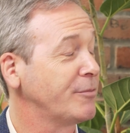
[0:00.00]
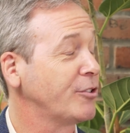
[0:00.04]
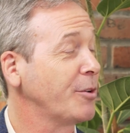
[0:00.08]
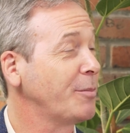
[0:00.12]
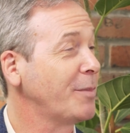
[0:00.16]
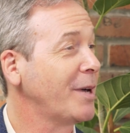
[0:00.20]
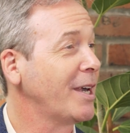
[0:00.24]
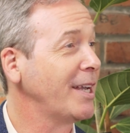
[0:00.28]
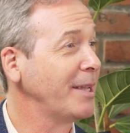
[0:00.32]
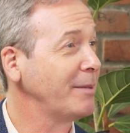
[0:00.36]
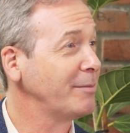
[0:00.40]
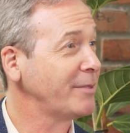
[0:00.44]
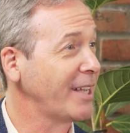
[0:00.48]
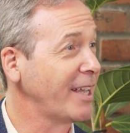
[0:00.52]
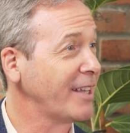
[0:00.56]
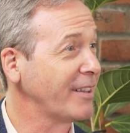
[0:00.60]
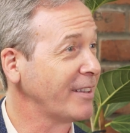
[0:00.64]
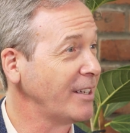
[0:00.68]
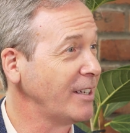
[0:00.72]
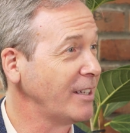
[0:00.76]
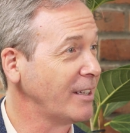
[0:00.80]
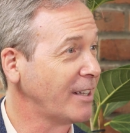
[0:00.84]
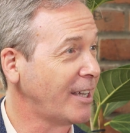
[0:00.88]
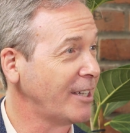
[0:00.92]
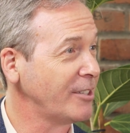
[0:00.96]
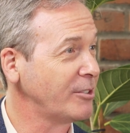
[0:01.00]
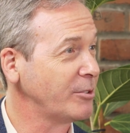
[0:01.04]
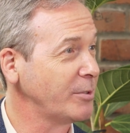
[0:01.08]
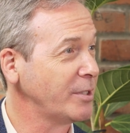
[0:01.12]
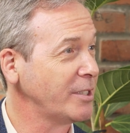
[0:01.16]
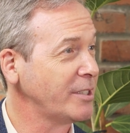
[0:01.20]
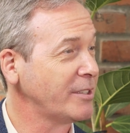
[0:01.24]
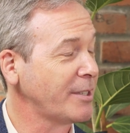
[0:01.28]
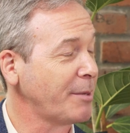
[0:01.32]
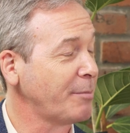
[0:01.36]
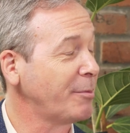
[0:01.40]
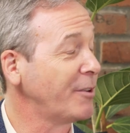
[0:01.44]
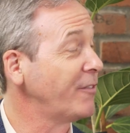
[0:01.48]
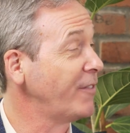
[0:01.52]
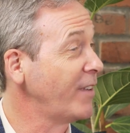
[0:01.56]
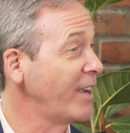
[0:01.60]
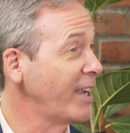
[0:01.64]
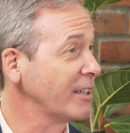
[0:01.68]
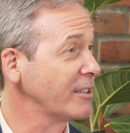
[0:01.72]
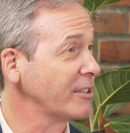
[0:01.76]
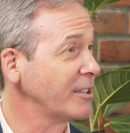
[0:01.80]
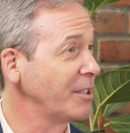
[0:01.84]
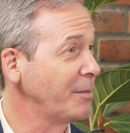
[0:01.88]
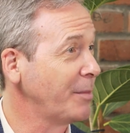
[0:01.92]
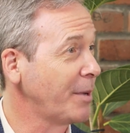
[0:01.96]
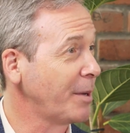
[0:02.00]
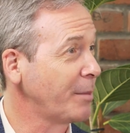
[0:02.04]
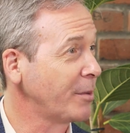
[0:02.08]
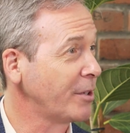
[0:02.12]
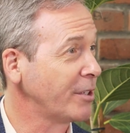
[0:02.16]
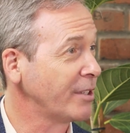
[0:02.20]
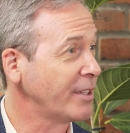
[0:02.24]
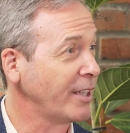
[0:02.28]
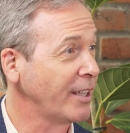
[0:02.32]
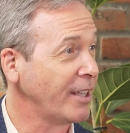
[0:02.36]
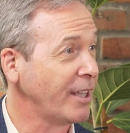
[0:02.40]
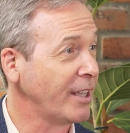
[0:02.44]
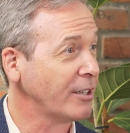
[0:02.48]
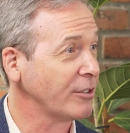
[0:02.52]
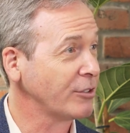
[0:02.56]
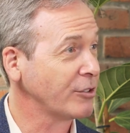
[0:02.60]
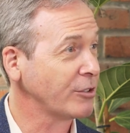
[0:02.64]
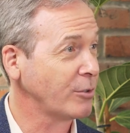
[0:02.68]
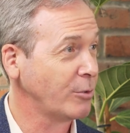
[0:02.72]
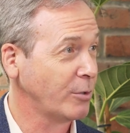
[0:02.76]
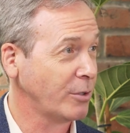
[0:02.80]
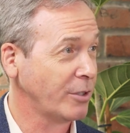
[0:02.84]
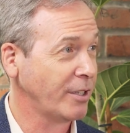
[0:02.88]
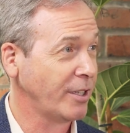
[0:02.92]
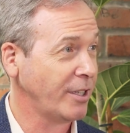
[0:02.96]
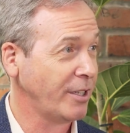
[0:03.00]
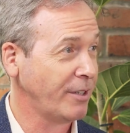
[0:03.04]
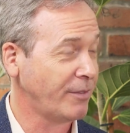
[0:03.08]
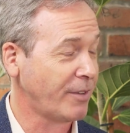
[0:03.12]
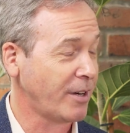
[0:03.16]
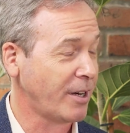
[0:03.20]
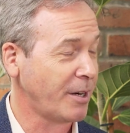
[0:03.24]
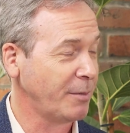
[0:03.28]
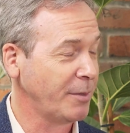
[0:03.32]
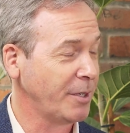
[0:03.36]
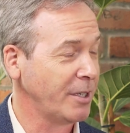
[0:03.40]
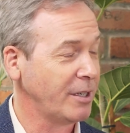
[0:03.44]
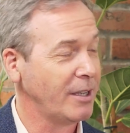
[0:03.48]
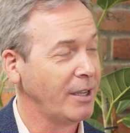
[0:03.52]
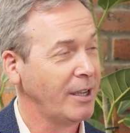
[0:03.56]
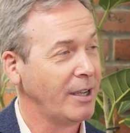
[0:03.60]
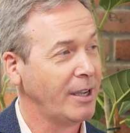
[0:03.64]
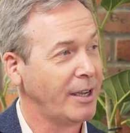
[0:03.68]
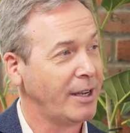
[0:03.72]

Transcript: So my name is Anthony Leiserowitz. I'm a faculty member at the Yale School of the Environment,